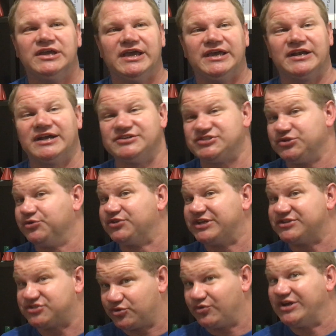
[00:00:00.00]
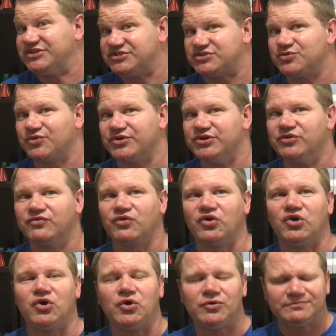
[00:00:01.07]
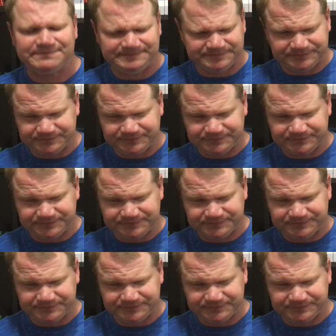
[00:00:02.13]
and I still think it's a great story overall.